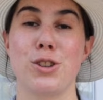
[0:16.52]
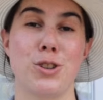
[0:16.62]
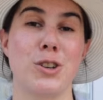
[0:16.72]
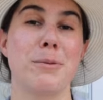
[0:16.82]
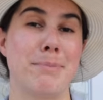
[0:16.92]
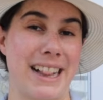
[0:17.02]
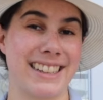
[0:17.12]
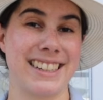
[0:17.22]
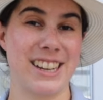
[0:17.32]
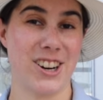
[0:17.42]
your
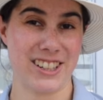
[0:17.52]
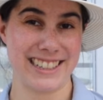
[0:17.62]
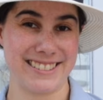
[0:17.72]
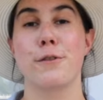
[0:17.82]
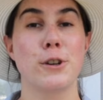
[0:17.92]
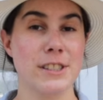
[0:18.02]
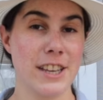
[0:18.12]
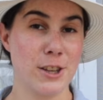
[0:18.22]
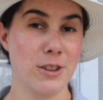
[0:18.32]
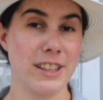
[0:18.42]
balcony garden. First
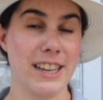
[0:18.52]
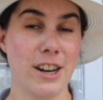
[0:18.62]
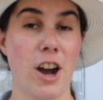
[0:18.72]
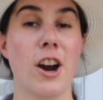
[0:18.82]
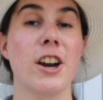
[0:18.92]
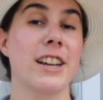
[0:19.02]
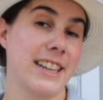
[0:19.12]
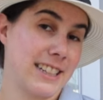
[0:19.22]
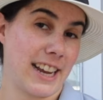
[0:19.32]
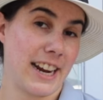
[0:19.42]
thing you'll need are
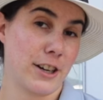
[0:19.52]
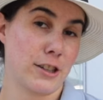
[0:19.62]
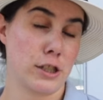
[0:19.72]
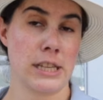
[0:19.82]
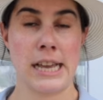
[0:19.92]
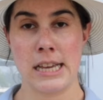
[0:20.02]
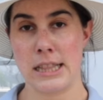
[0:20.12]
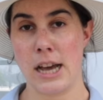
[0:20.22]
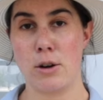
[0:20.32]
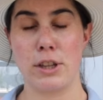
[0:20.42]
containers.
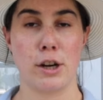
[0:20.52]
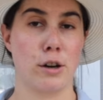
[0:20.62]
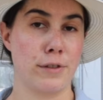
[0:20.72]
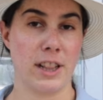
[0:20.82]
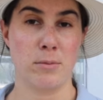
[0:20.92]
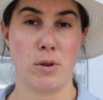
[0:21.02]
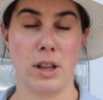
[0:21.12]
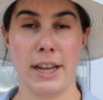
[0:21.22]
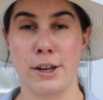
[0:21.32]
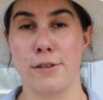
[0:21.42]
Now they are
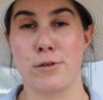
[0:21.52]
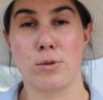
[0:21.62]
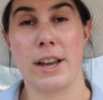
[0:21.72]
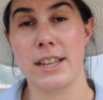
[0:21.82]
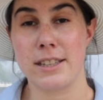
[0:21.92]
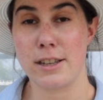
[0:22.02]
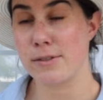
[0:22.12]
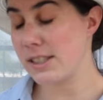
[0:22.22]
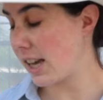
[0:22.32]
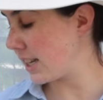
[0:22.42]
available in a variety of
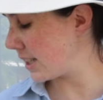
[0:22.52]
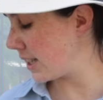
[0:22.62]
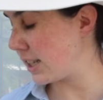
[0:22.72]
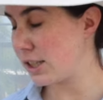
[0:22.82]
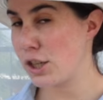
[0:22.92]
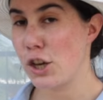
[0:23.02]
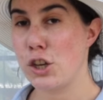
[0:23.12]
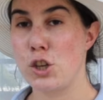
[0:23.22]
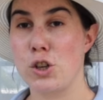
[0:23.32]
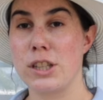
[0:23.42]
sizes.
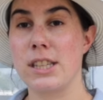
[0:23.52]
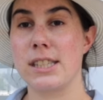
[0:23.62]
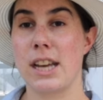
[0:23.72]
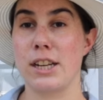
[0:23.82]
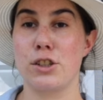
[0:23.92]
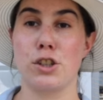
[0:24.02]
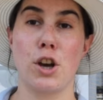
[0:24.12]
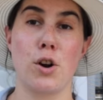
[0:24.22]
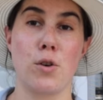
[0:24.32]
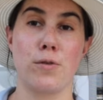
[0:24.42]
You could decide to
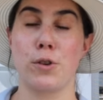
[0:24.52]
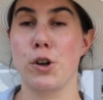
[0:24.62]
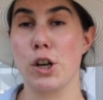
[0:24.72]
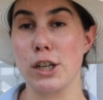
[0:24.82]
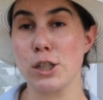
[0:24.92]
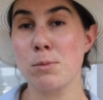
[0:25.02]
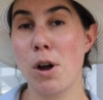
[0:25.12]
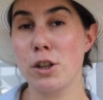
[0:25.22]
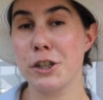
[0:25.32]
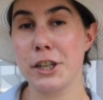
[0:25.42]
go for a
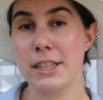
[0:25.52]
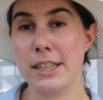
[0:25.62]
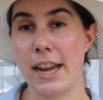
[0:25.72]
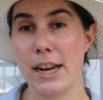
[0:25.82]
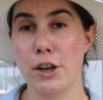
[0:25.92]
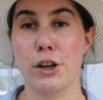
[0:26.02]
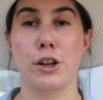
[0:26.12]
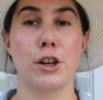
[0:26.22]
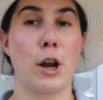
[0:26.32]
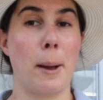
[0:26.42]
smaller
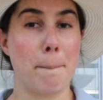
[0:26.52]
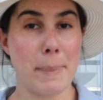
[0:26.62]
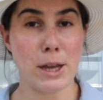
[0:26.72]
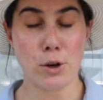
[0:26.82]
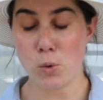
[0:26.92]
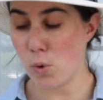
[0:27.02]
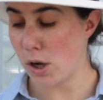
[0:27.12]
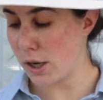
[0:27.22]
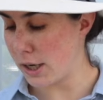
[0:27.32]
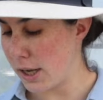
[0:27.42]
container, a bigger
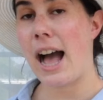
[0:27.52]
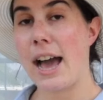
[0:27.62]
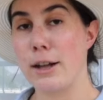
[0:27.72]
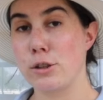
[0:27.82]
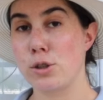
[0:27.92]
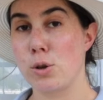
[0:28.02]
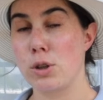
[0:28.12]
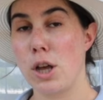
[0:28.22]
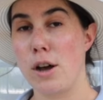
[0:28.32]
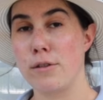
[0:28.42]
one. I also
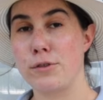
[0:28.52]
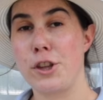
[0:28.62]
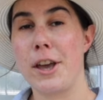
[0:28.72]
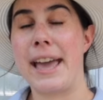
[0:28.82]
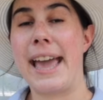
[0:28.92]
love the